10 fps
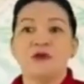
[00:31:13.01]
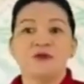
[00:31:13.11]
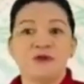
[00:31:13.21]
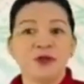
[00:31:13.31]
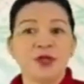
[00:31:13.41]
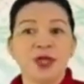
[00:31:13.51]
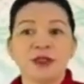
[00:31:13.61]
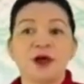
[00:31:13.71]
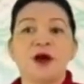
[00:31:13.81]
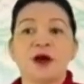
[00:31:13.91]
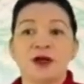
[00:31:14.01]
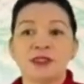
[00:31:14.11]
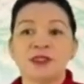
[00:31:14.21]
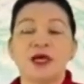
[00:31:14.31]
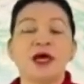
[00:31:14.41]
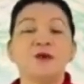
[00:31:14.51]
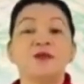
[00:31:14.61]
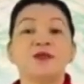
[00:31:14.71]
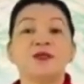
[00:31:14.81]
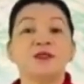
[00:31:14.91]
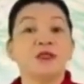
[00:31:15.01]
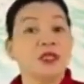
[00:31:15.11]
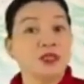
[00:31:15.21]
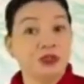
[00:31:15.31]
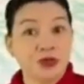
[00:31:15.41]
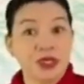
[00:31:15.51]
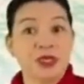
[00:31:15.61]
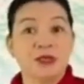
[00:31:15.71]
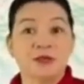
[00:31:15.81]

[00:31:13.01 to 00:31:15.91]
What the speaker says: 48 hours after the injury.